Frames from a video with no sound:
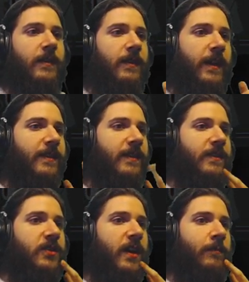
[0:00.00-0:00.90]
Let the
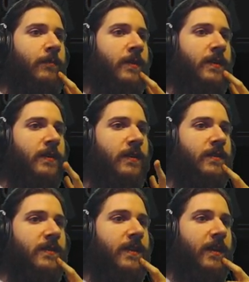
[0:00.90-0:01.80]

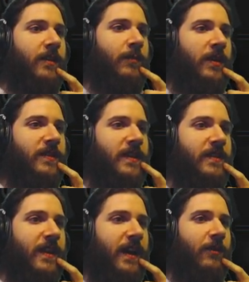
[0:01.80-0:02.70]
gem-studded Maltese
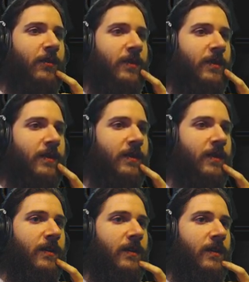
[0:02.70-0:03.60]
cockerel
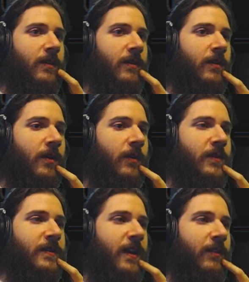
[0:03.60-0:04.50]
crow
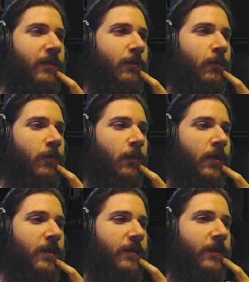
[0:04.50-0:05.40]
to sound the
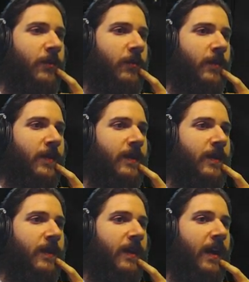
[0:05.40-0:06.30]
word of doom.
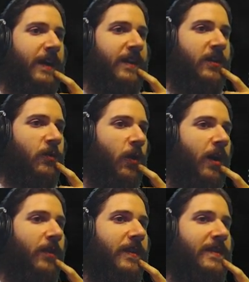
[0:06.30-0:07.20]
I need to do
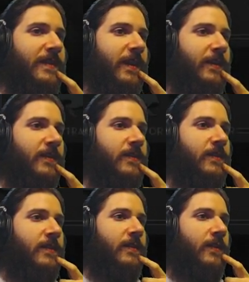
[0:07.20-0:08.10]
all these
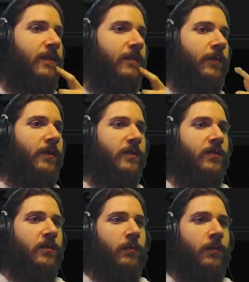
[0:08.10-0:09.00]
things. For your
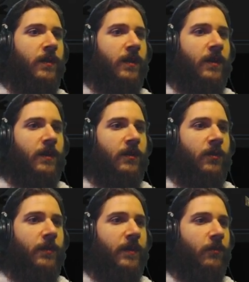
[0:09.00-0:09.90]
doom, you
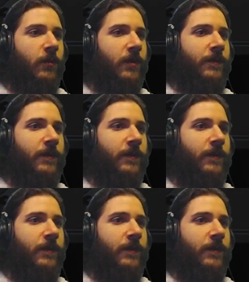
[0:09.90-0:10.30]
will be the wolf.